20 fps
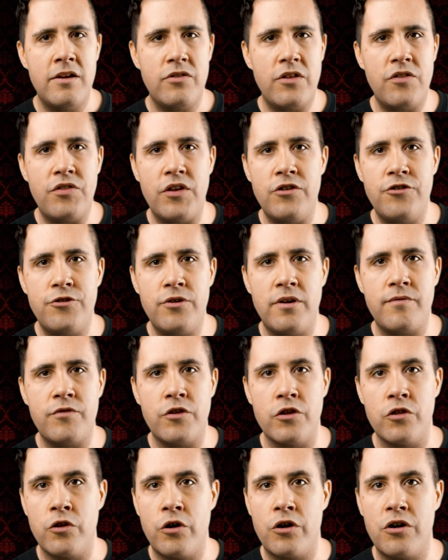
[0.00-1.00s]
That they should have
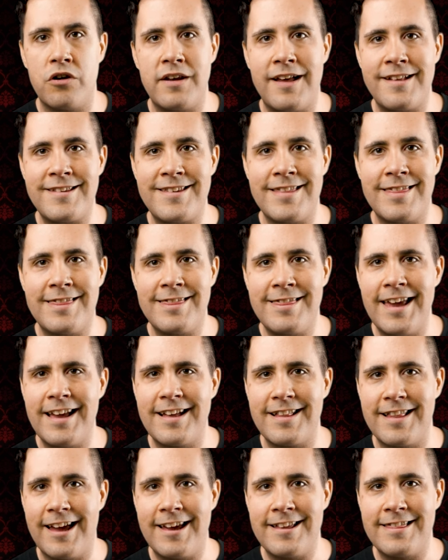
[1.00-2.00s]
to learn not to
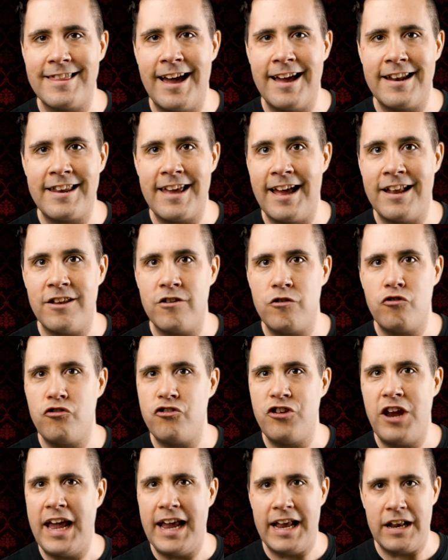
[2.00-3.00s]
think like that and
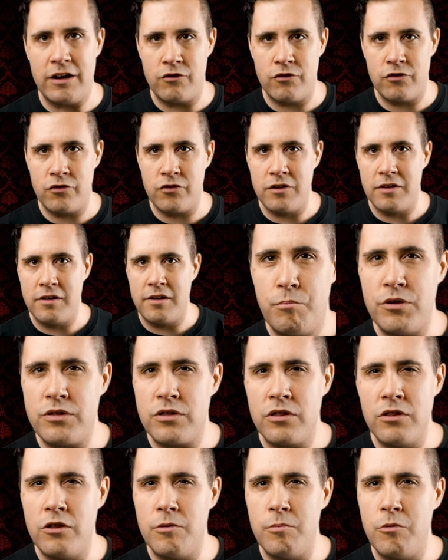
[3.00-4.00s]
change. But
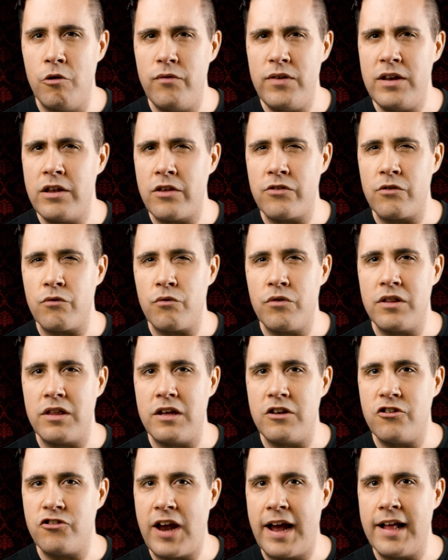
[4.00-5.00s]
the movie doesn't
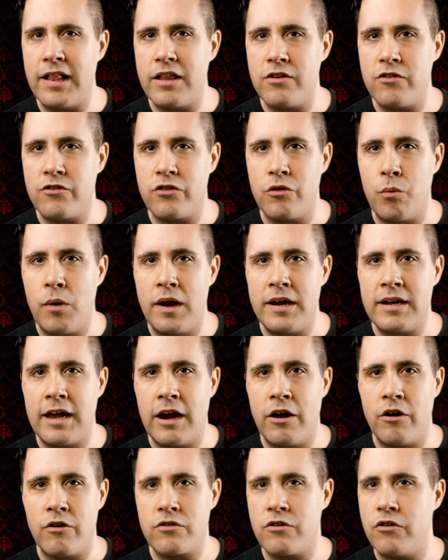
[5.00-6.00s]
really challenge the white
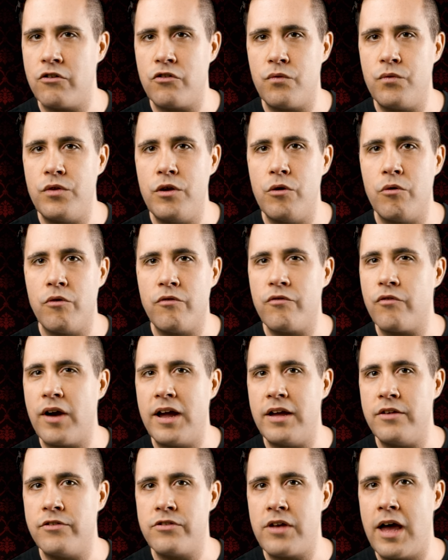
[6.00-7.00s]
character's view of
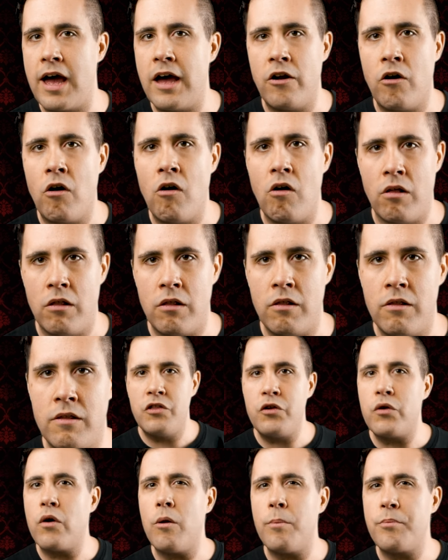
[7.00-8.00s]
race at all.
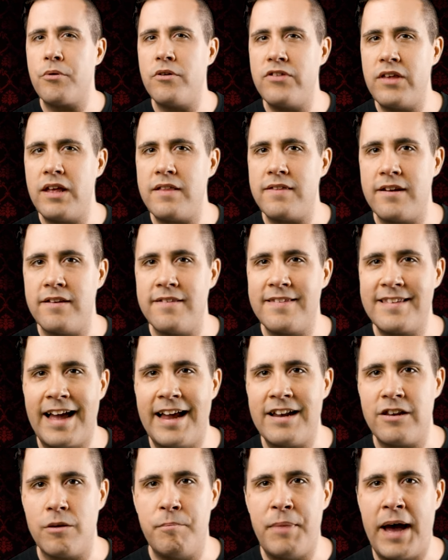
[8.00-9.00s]
They're all presented as
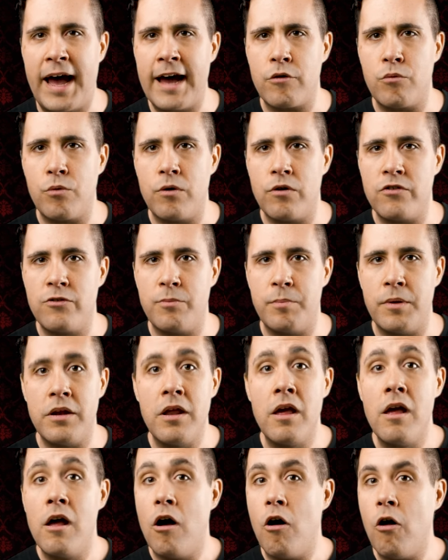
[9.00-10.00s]
kind of backwards, but
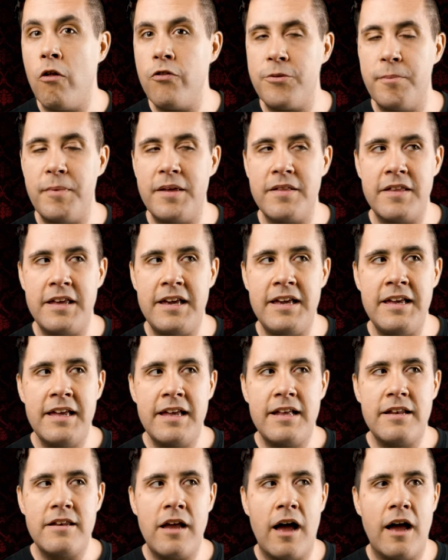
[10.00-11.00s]
ultimately
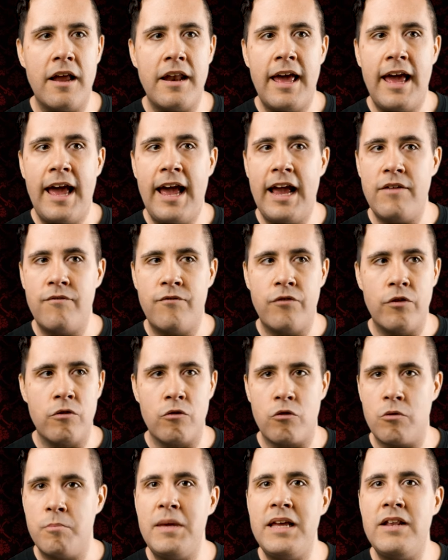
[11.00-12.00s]
not hateful
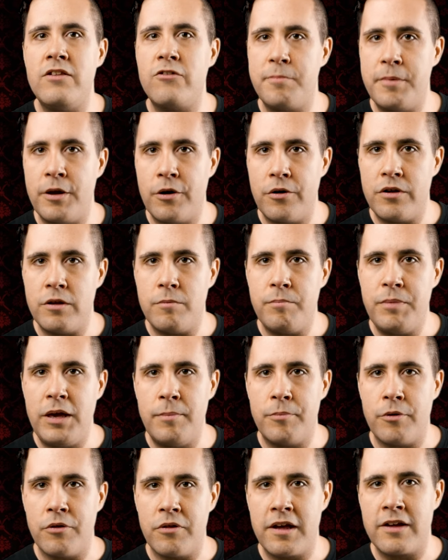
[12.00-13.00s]
or mean-spirited
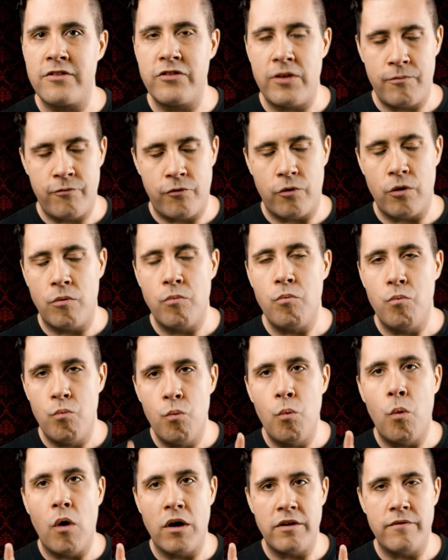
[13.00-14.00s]
people, except for
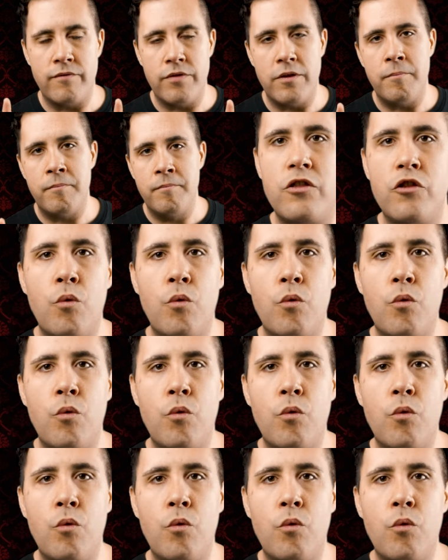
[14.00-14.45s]
one of them.